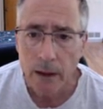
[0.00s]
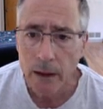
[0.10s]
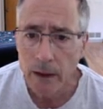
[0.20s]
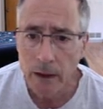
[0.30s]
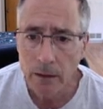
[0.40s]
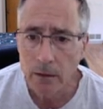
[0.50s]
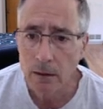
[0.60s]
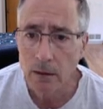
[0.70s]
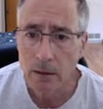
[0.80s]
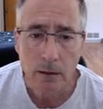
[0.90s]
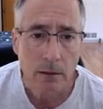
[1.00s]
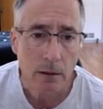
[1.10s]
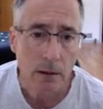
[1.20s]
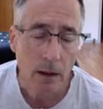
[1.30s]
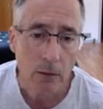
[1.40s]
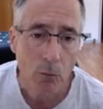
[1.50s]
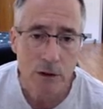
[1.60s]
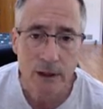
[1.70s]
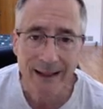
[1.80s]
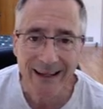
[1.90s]
And
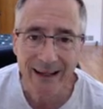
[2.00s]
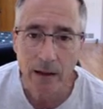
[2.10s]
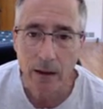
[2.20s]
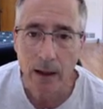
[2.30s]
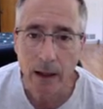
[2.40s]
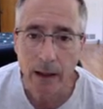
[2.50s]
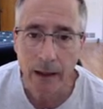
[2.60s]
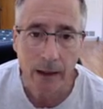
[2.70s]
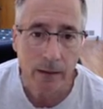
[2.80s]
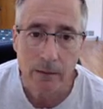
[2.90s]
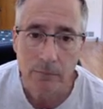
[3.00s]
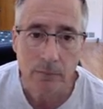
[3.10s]
once again, I had